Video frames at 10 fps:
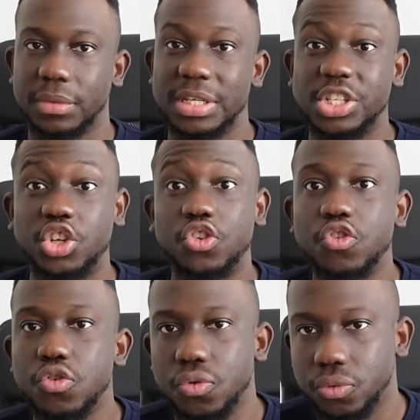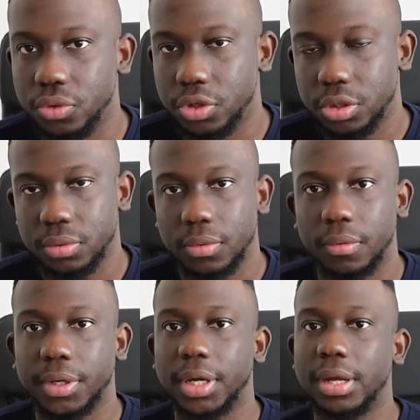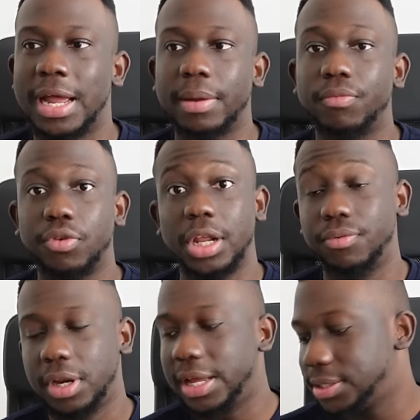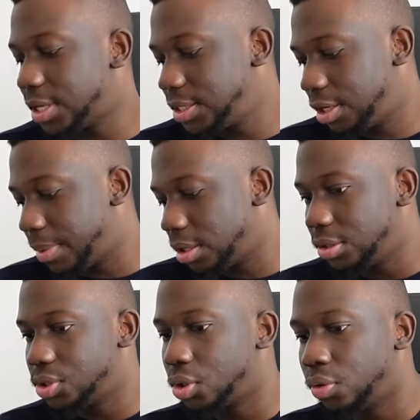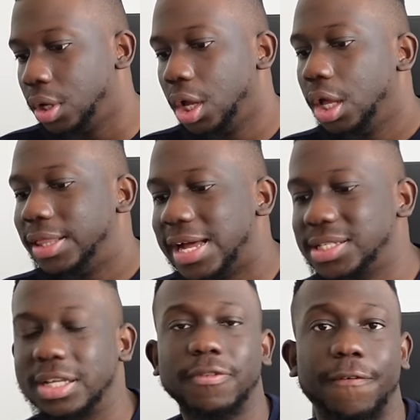is huge okay and i'm really really excited about this so that's